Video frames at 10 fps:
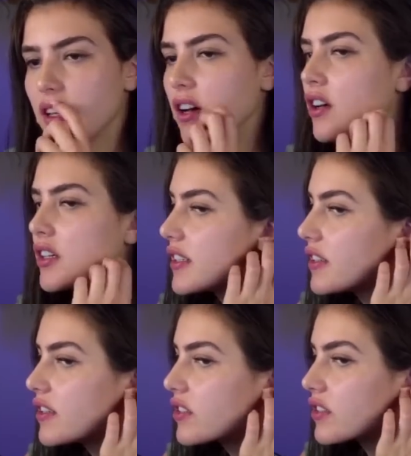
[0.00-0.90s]

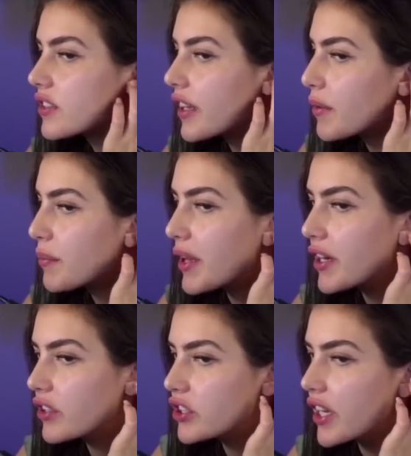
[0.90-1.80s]
Honestly, this looks like a
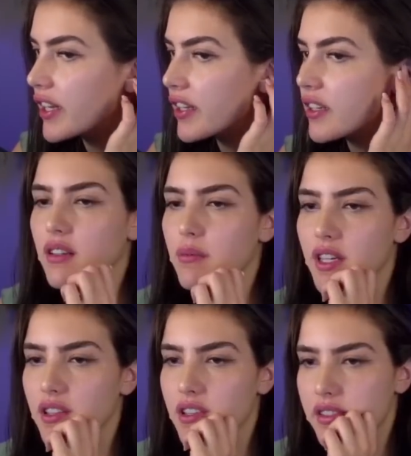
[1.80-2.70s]
better check.
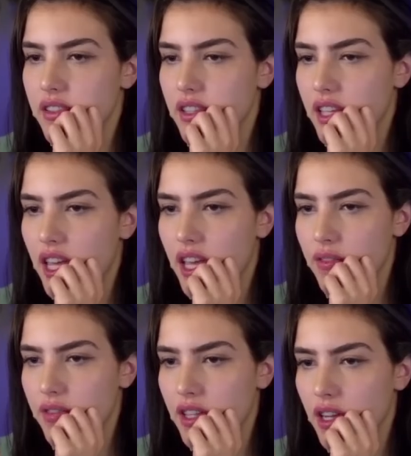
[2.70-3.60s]
Because the king,
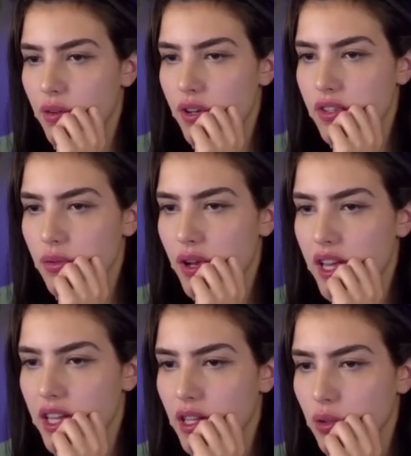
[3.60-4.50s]
if the king runs
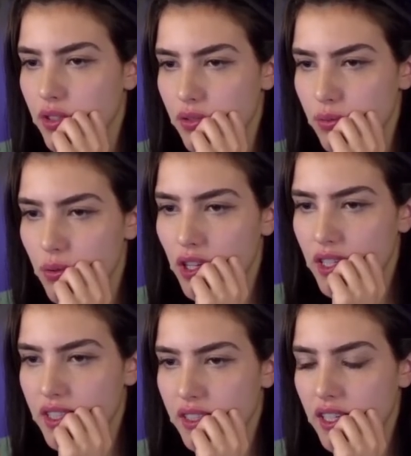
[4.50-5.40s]
away, he loses rook
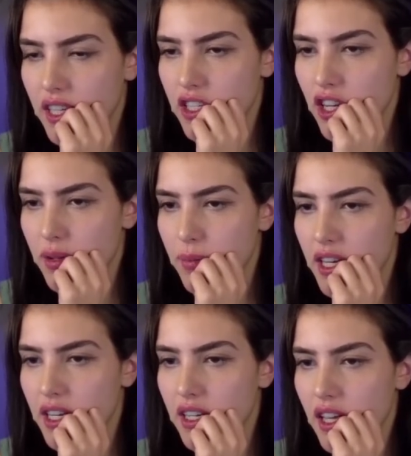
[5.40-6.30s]
and he's going to get
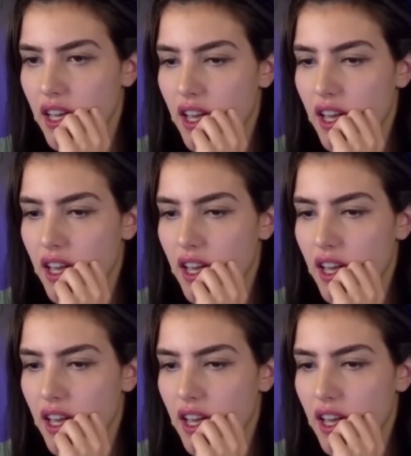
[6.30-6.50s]
checkmated.